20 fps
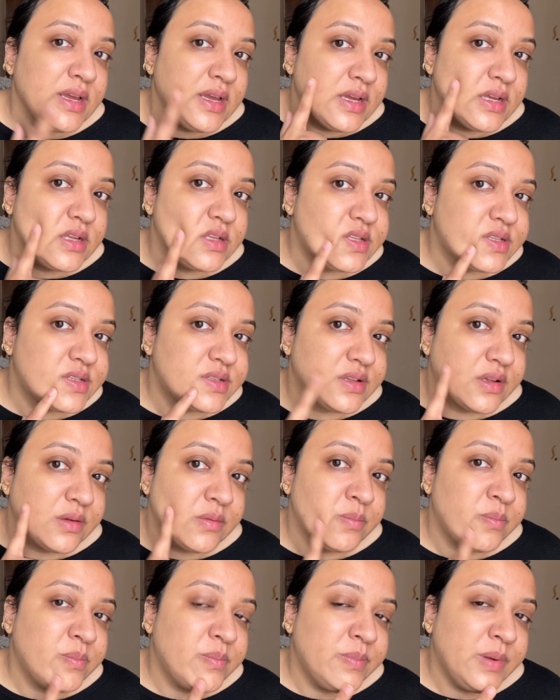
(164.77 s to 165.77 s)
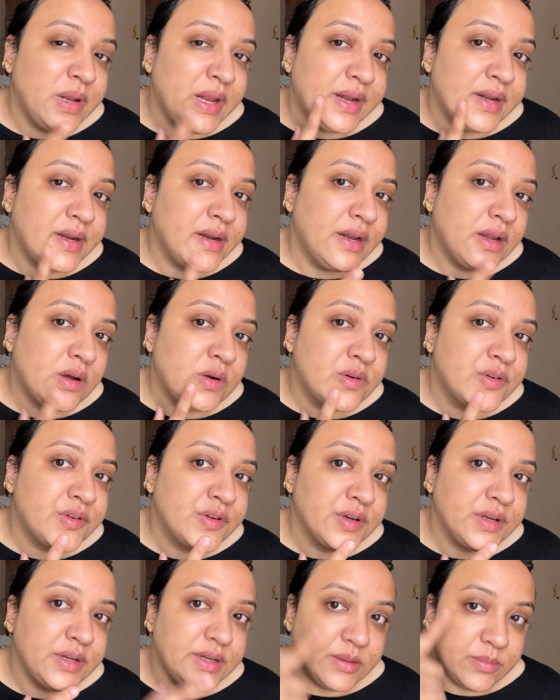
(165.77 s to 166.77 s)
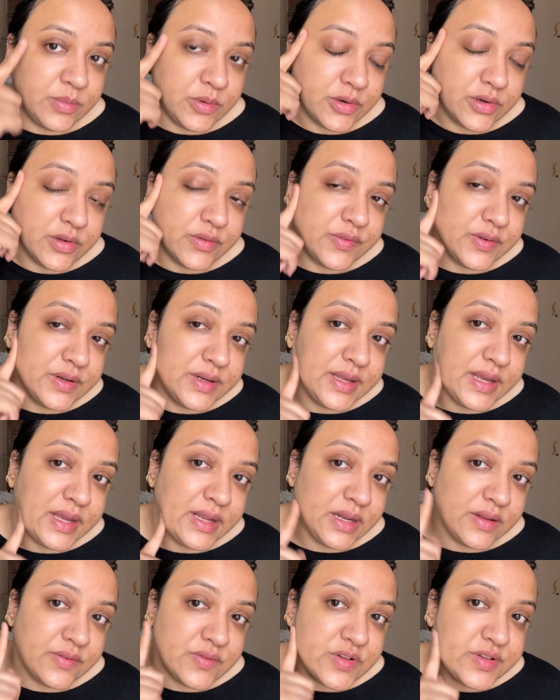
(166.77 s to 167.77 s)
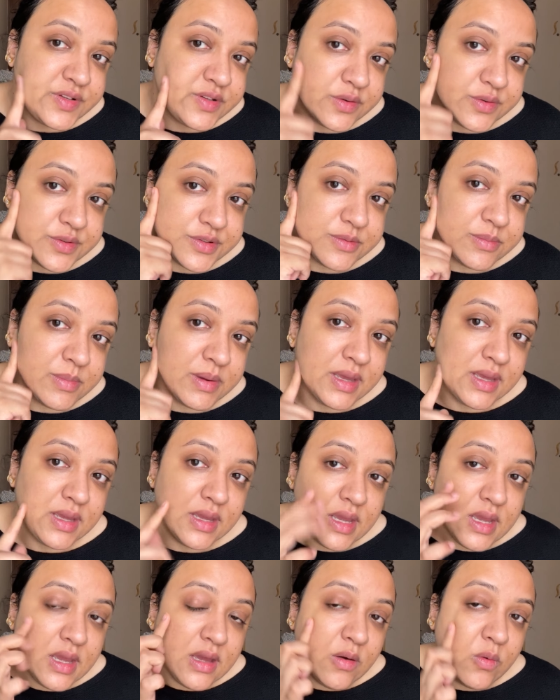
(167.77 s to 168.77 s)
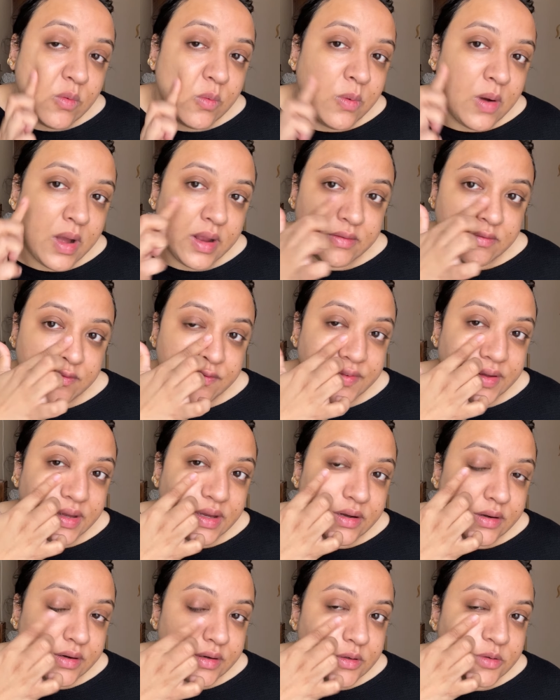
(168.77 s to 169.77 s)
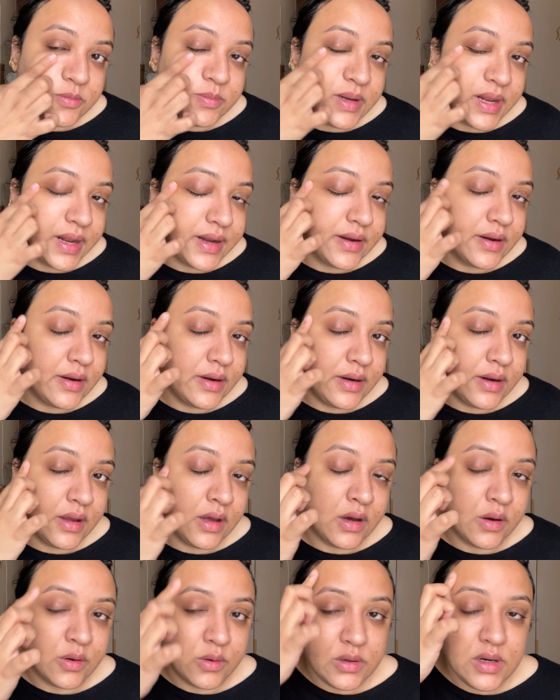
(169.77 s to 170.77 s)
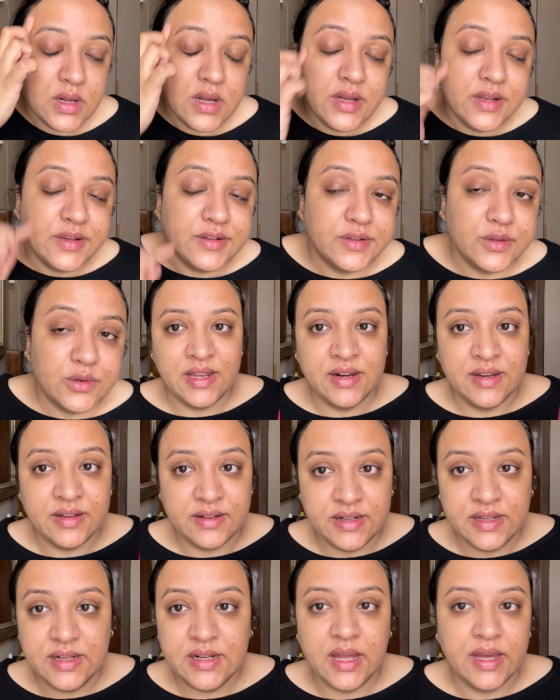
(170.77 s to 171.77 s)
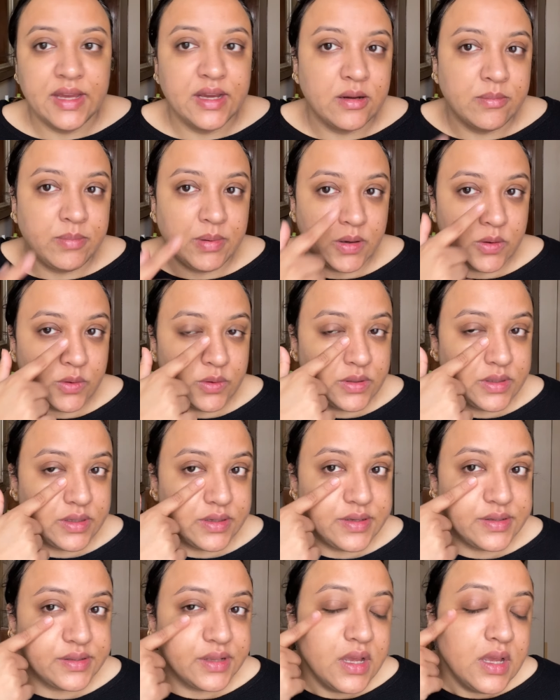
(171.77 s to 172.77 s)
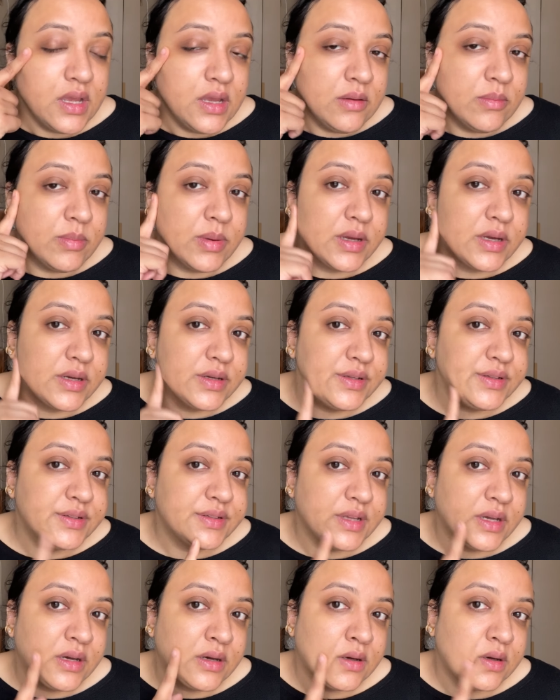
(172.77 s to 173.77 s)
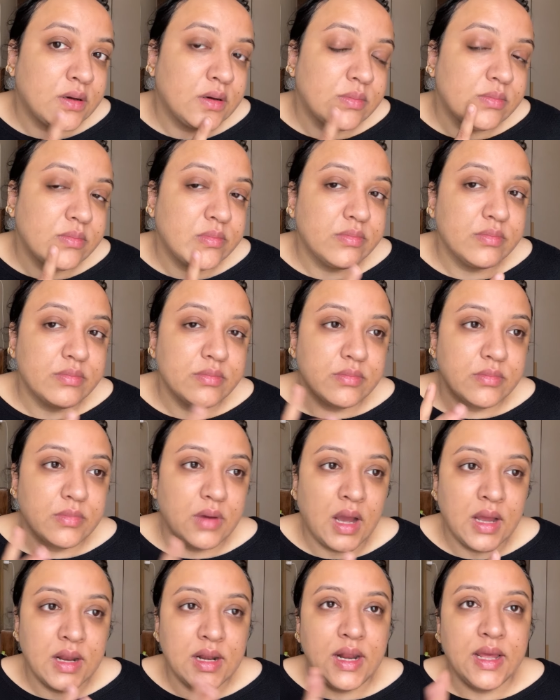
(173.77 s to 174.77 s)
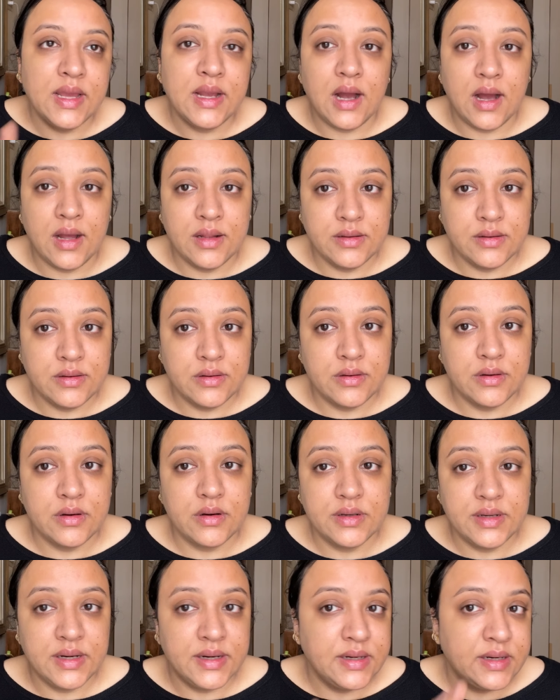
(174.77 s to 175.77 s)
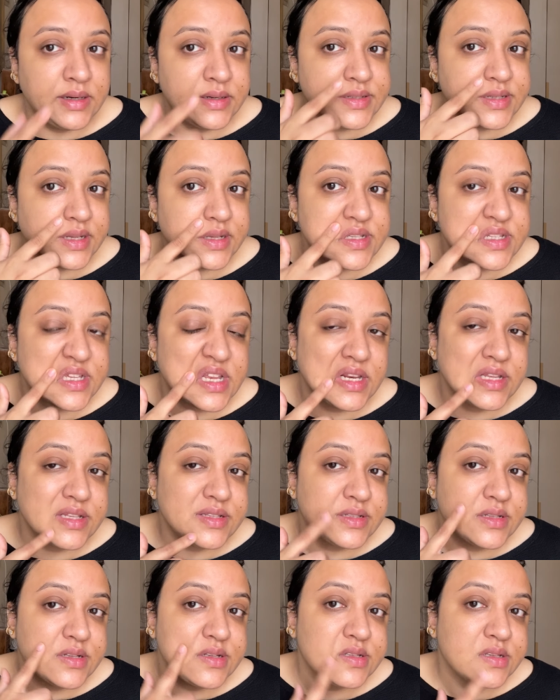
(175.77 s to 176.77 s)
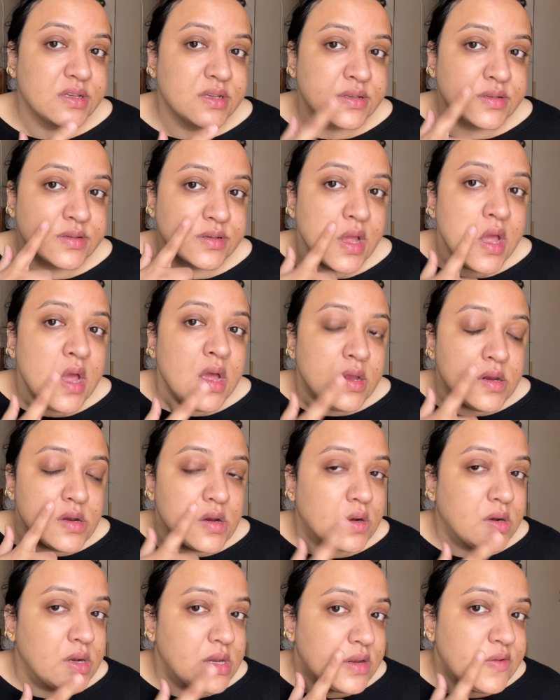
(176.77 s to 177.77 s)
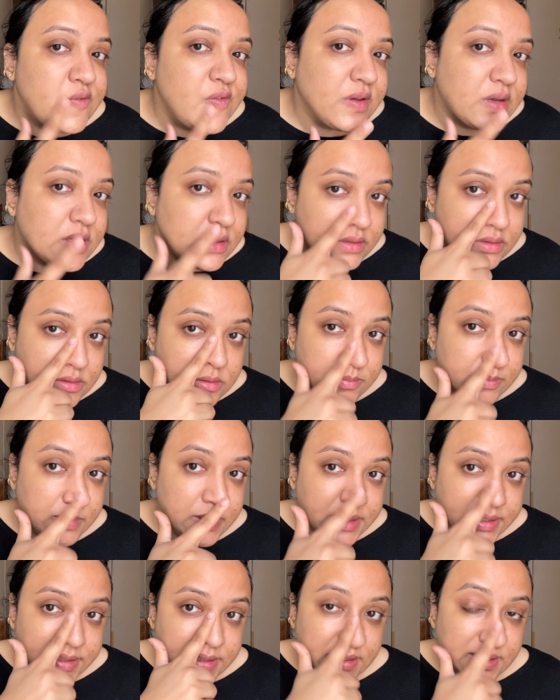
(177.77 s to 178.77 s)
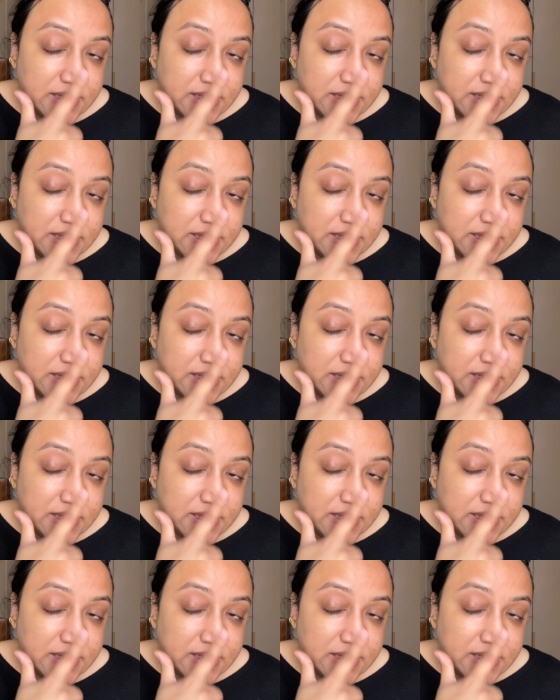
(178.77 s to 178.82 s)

It's blended out really beautifully, and I've just used my one finger to blend it out. So I really like about this, because unlike other tinted sunscreens, this is not difficult to blend.